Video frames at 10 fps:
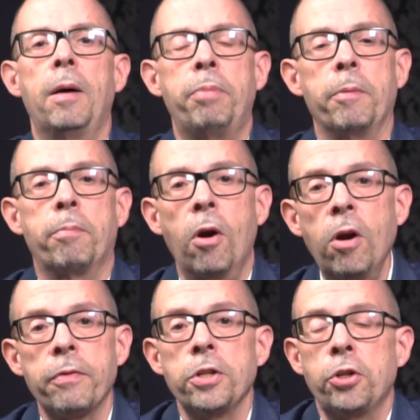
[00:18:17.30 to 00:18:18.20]
But part
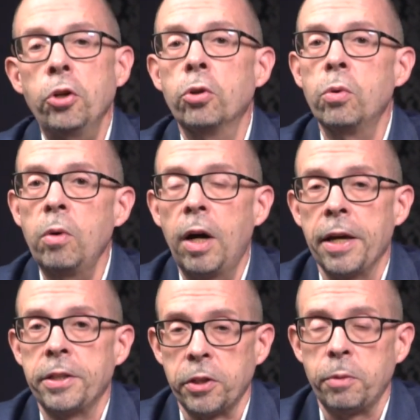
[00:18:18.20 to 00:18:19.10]
of it, too,
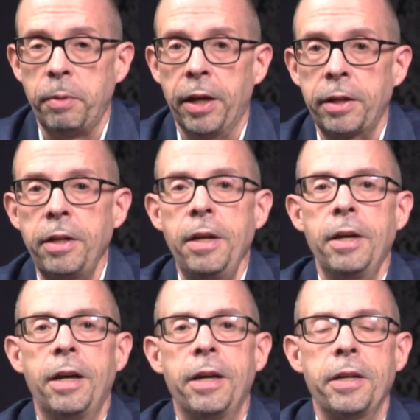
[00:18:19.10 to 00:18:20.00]
I suspect,
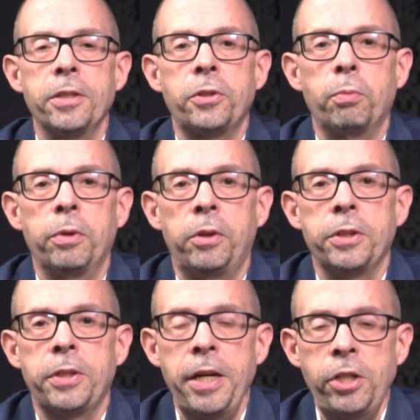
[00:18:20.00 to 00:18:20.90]
is the
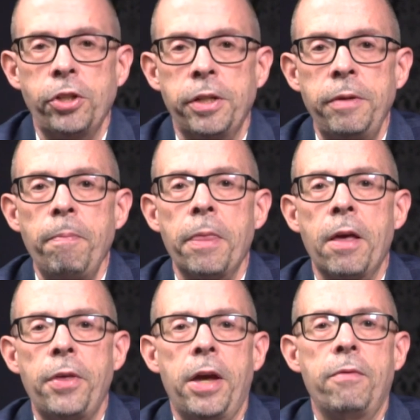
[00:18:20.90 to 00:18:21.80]
realization
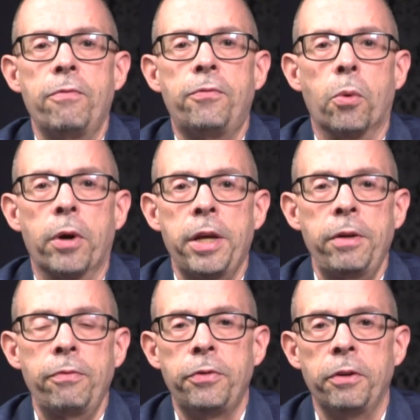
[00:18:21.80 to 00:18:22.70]
that
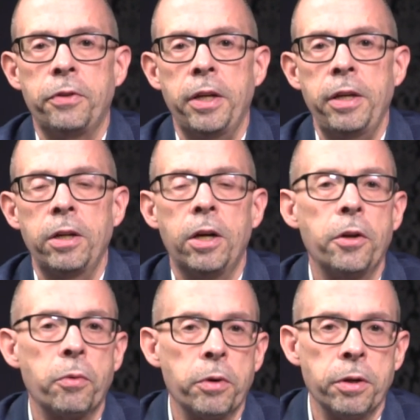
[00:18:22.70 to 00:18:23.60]
40, 50,
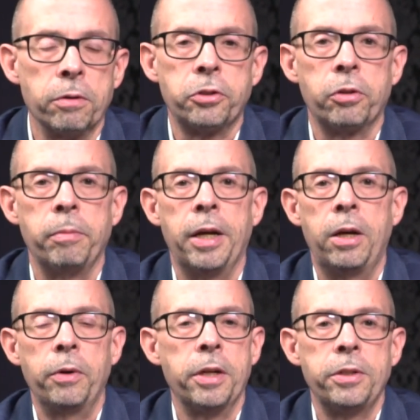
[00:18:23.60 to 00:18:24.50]
100 years from
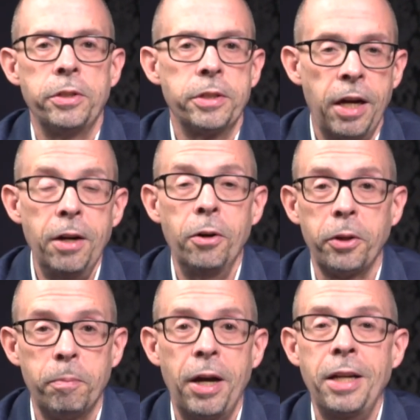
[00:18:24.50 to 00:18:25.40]
now, it is
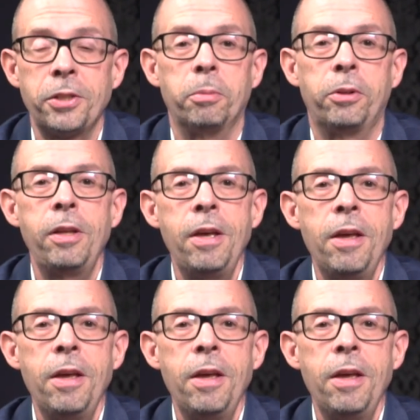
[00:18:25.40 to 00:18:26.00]
entirely possible